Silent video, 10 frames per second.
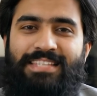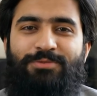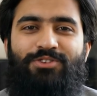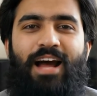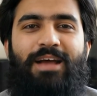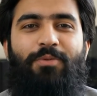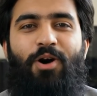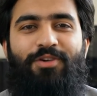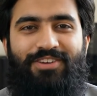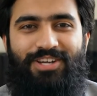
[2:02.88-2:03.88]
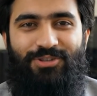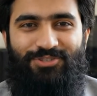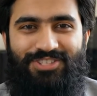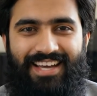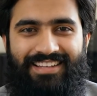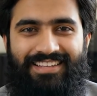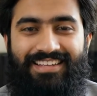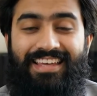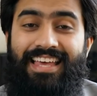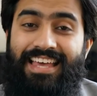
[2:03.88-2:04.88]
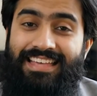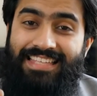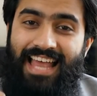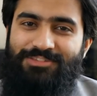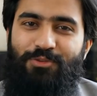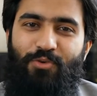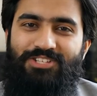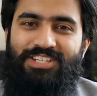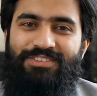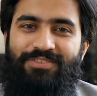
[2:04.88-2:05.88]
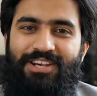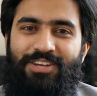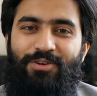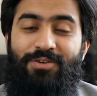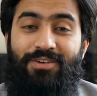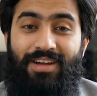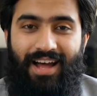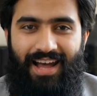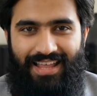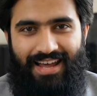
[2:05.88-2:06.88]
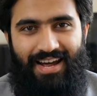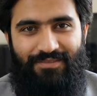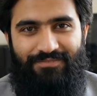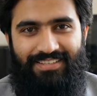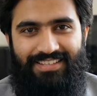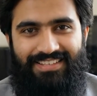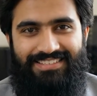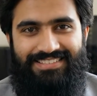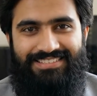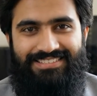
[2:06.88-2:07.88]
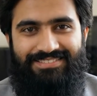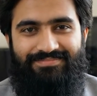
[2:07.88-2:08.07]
subscribe on Videos channel. Thanks for watching the video. Allah Hafiz.